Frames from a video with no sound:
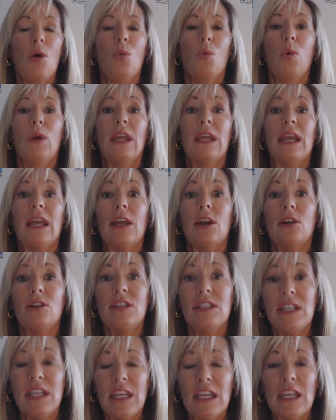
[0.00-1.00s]
We can
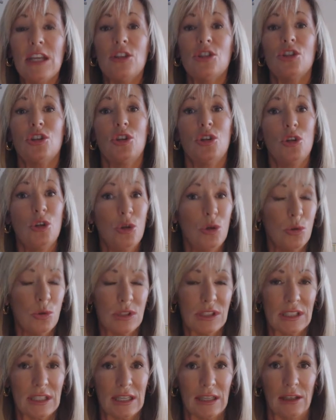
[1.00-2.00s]
teach new
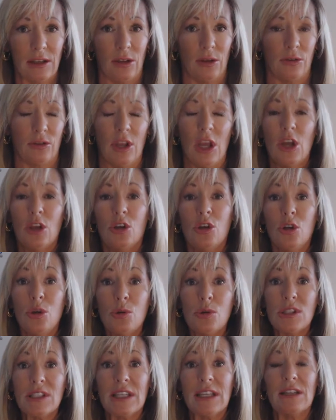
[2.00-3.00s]
skills
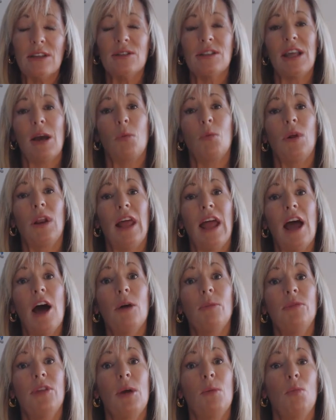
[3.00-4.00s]
that will
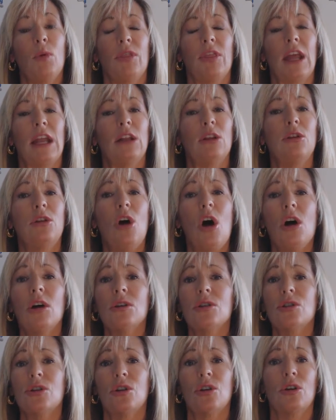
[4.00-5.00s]
help them with a
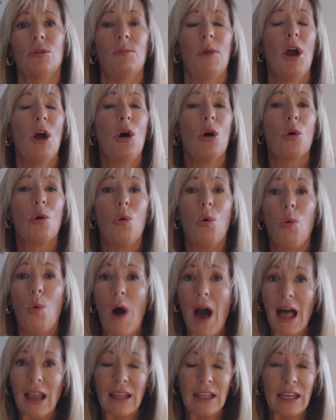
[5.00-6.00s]
long-term
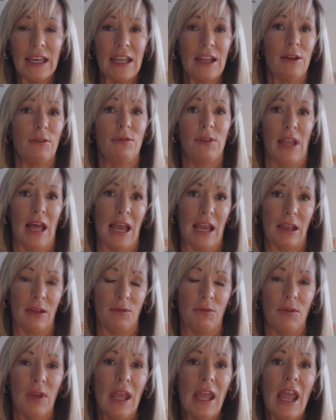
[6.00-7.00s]
quality of
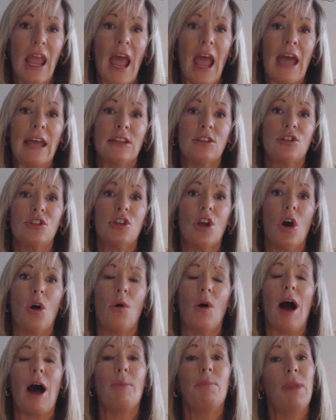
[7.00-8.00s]
life. And
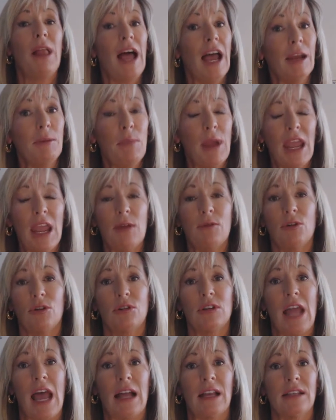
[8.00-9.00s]
so applied
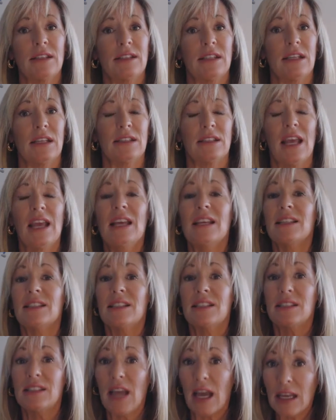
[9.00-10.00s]
behavioral analysis
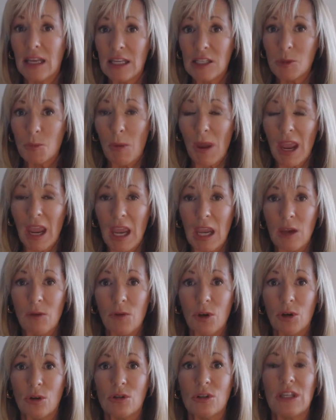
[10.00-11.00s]
studies
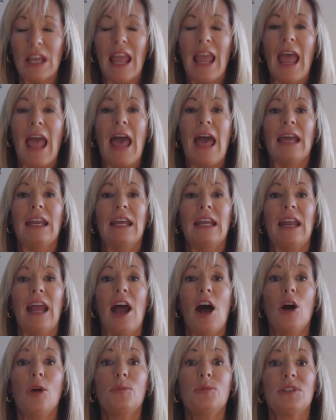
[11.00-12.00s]
behaviors, and it
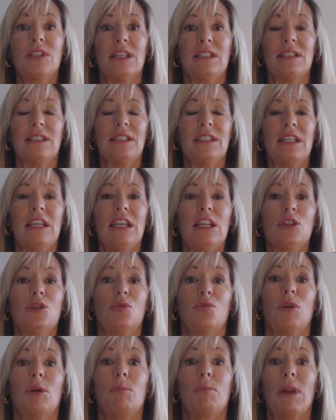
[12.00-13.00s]
helps us
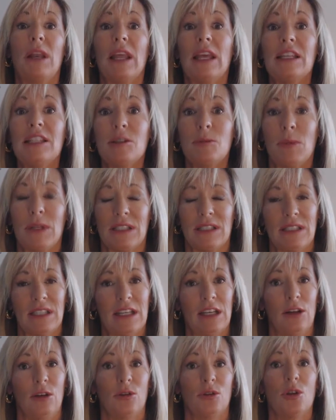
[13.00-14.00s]
teach replacement
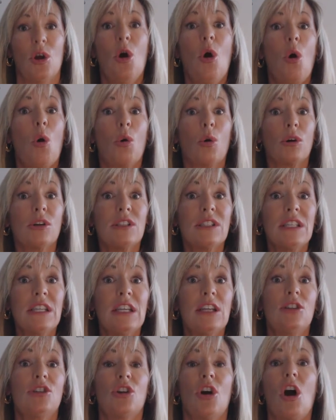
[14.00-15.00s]
skills or
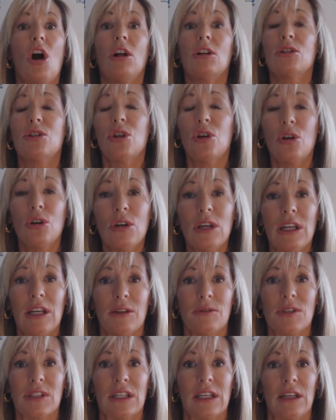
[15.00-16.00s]
teach
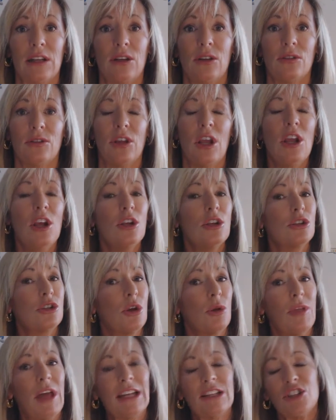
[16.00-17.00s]
alternative skills
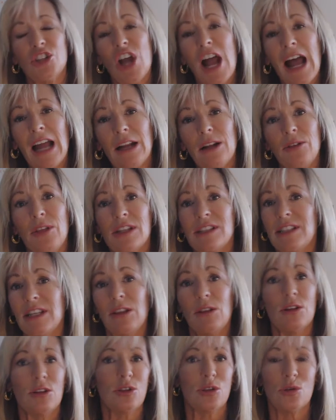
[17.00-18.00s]
so that child that's
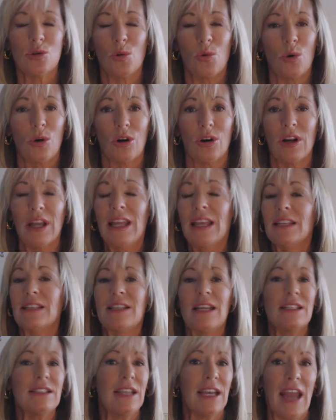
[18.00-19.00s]
in the store
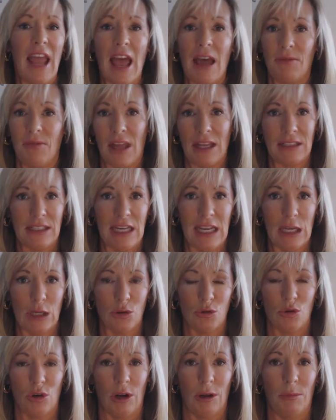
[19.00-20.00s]
doesn't have that
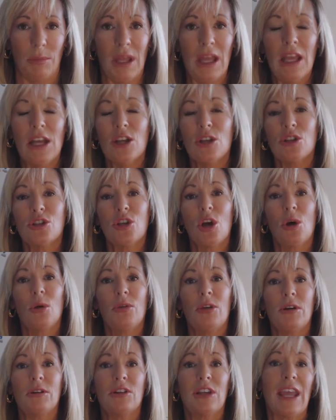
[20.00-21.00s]
tantrum. So
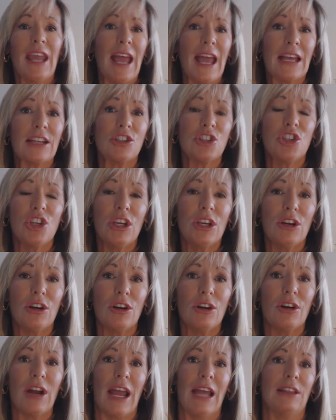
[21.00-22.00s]
the
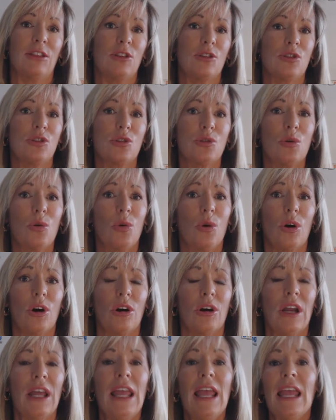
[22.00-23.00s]
cashier at the
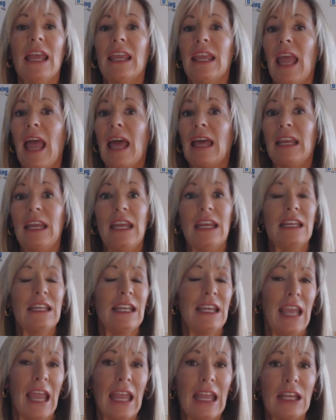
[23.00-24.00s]
store can
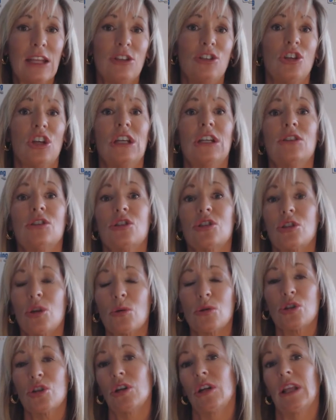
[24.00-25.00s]
engage in
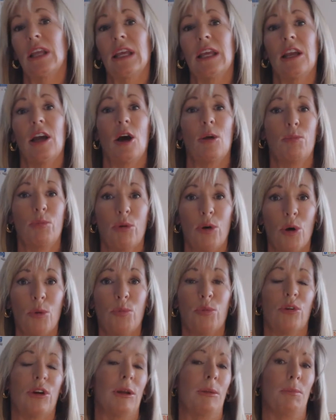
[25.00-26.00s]
socially
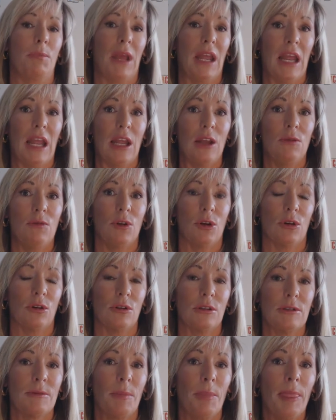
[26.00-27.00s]
appropriate
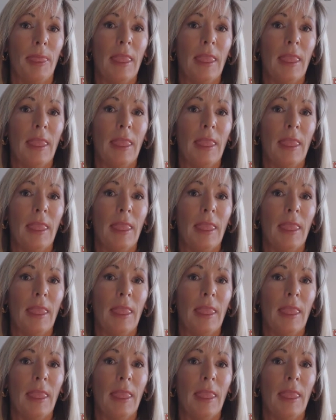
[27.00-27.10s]
behaviors.